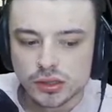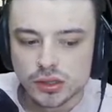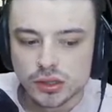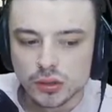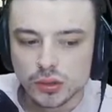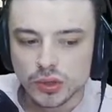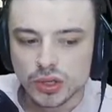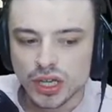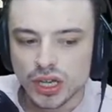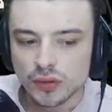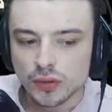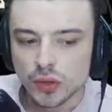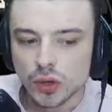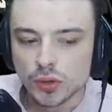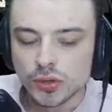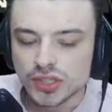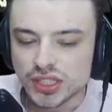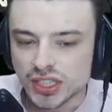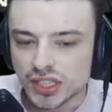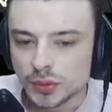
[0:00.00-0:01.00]
We got
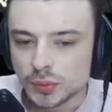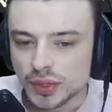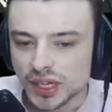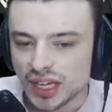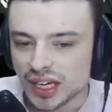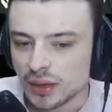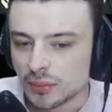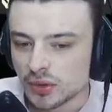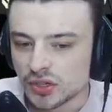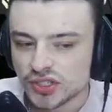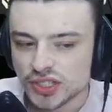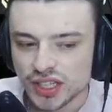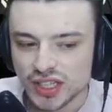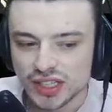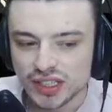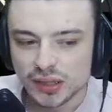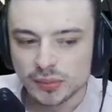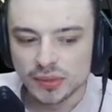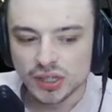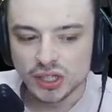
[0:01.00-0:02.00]
Rosie. We got Emerson.
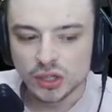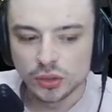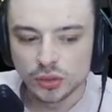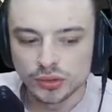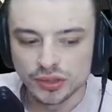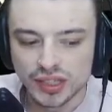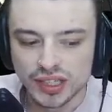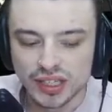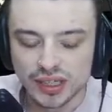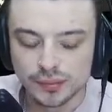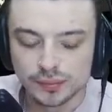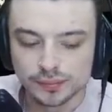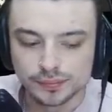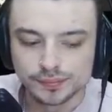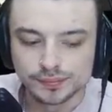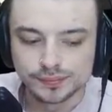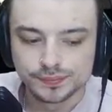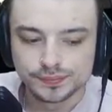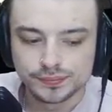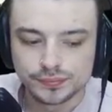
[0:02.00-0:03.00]
Give me a cult name.
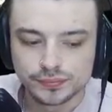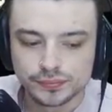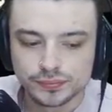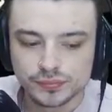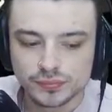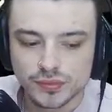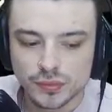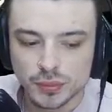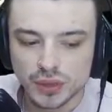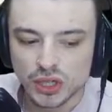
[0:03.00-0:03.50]
Give me a